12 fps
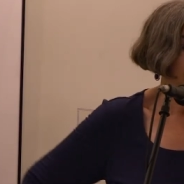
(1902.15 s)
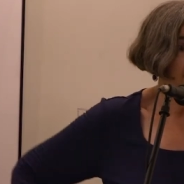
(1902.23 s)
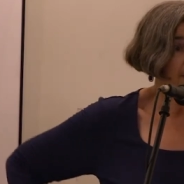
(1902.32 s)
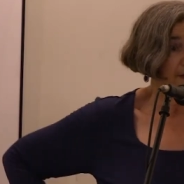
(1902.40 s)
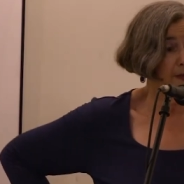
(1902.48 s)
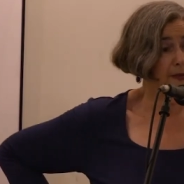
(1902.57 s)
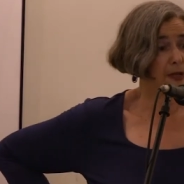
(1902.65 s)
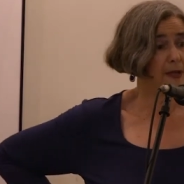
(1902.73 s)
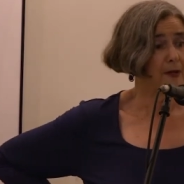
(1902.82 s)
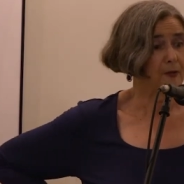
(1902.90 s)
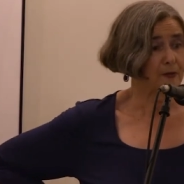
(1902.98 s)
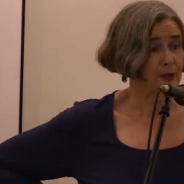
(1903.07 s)
in the
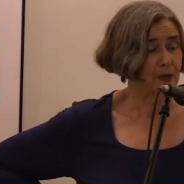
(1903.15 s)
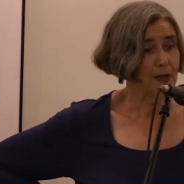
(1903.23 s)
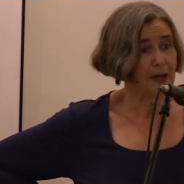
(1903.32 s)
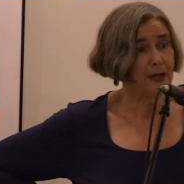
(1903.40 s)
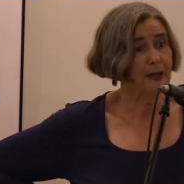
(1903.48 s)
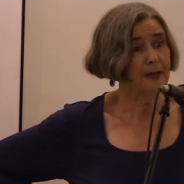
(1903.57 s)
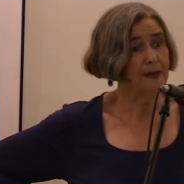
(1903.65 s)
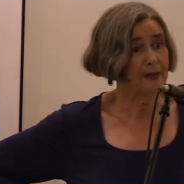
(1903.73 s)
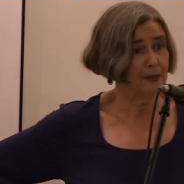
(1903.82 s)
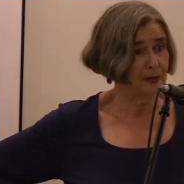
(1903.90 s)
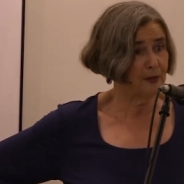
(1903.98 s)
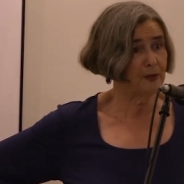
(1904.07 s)
Delta,
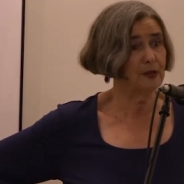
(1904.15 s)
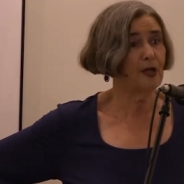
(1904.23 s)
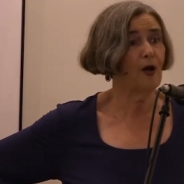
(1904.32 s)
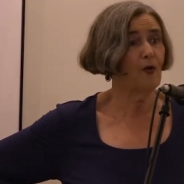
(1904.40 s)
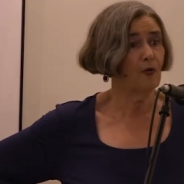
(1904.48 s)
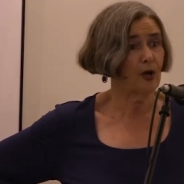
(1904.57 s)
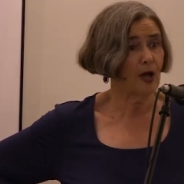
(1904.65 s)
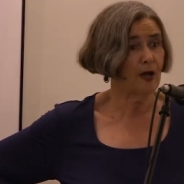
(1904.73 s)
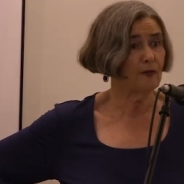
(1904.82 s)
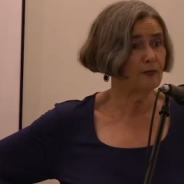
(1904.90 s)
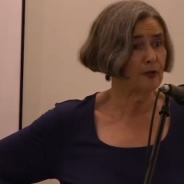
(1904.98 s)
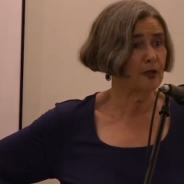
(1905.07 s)
and the tall
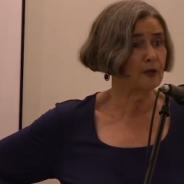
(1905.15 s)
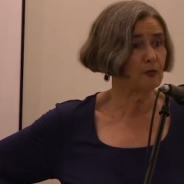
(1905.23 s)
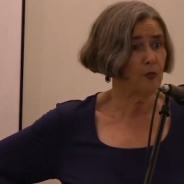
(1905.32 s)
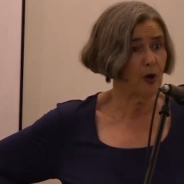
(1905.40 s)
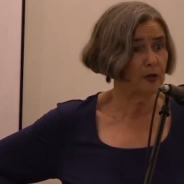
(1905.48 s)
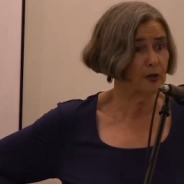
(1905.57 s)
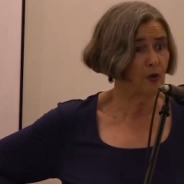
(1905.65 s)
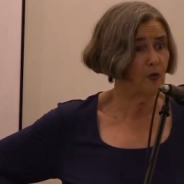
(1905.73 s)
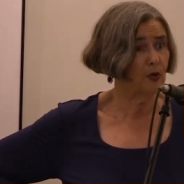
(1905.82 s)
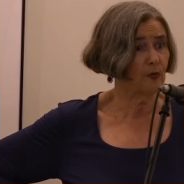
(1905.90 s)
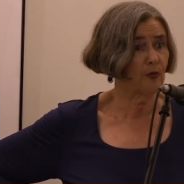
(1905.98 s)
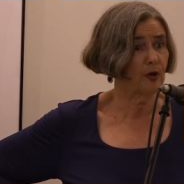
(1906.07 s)
convict wasn't
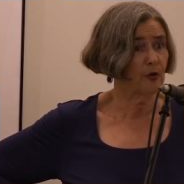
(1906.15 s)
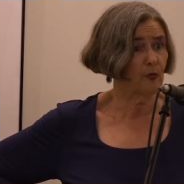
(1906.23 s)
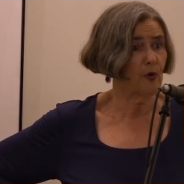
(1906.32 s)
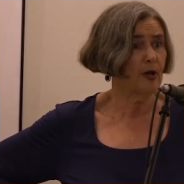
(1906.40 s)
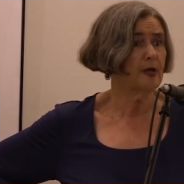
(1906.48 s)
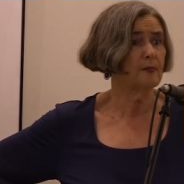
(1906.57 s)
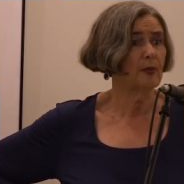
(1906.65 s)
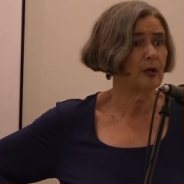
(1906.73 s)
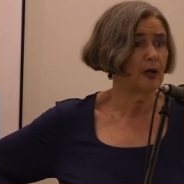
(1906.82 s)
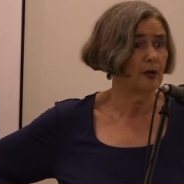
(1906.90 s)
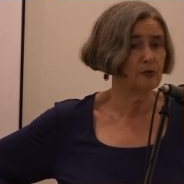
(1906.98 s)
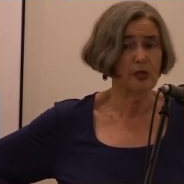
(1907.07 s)
going to run away
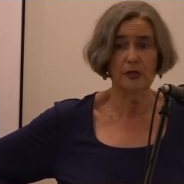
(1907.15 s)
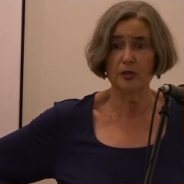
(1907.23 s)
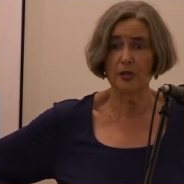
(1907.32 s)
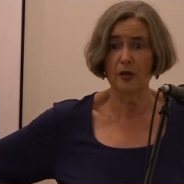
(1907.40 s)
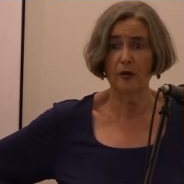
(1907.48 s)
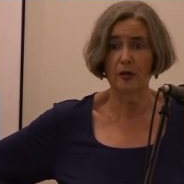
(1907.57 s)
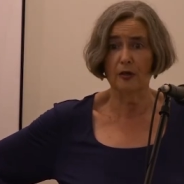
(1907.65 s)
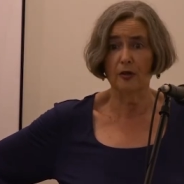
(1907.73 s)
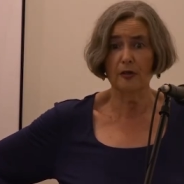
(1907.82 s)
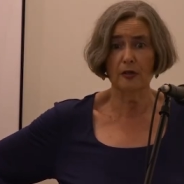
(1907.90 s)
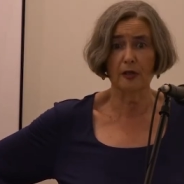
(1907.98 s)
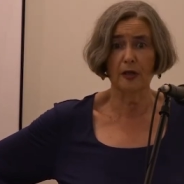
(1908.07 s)
because he started
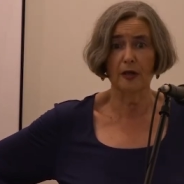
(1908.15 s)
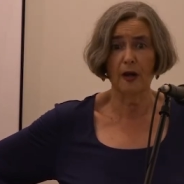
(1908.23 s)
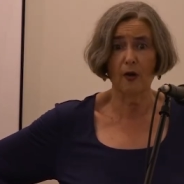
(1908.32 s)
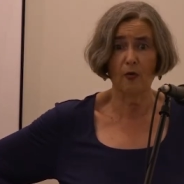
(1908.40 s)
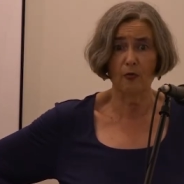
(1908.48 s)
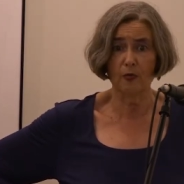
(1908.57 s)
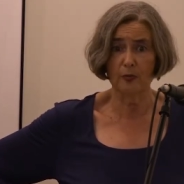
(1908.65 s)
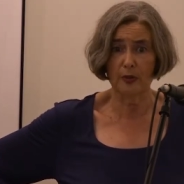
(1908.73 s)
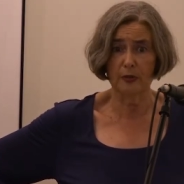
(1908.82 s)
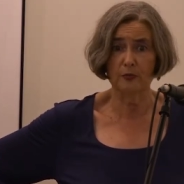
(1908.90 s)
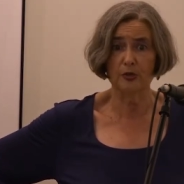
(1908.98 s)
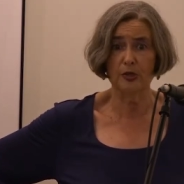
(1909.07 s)
looking at all
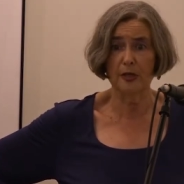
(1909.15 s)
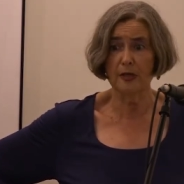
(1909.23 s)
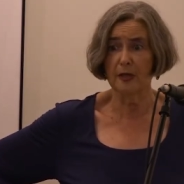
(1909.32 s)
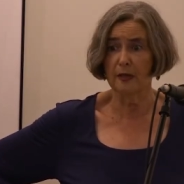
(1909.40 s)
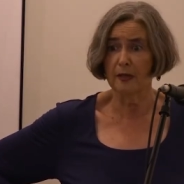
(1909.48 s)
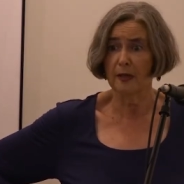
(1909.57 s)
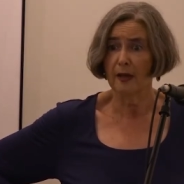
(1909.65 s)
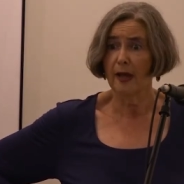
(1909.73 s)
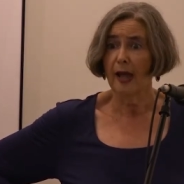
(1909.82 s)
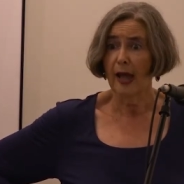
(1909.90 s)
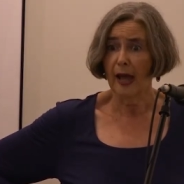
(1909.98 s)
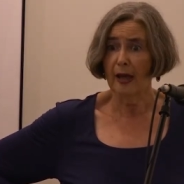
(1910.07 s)
that he was seeing
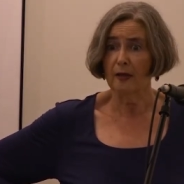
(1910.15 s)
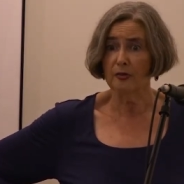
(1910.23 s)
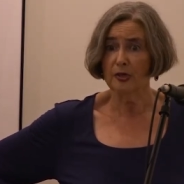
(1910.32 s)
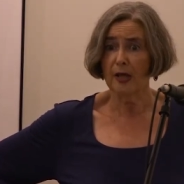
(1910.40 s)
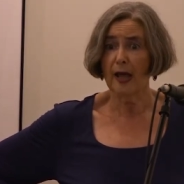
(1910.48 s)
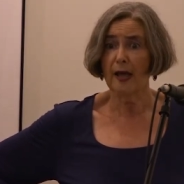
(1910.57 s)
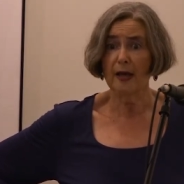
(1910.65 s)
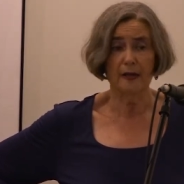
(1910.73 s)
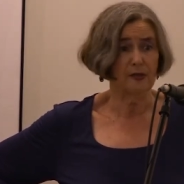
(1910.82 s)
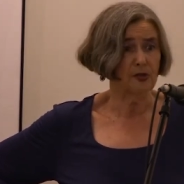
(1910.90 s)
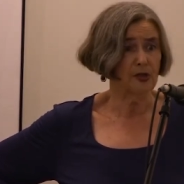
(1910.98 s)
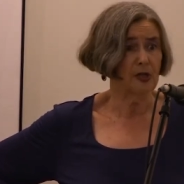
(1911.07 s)

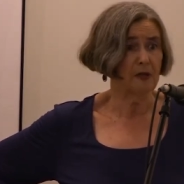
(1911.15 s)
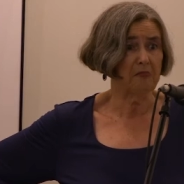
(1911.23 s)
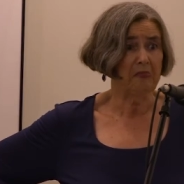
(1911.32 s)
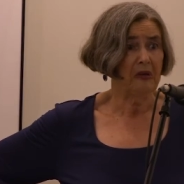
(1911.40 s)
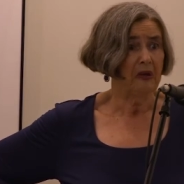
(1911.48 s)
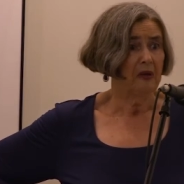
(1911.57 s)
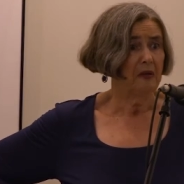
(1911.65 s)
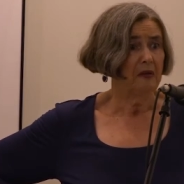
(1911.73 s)
outside and said,